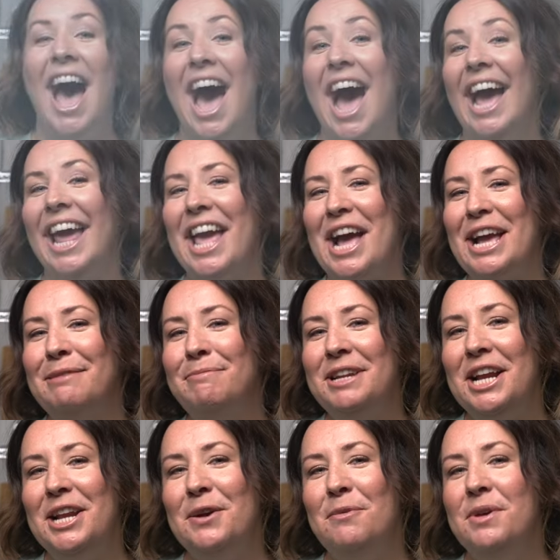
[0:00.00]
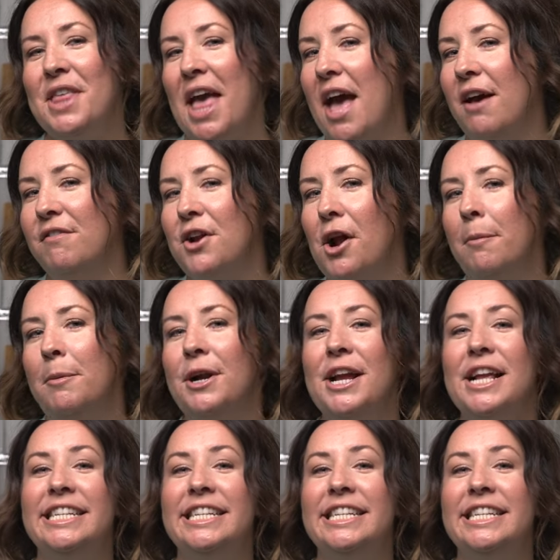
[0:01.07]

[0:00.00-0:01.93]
Hi, I'm Nina with Avid Armor,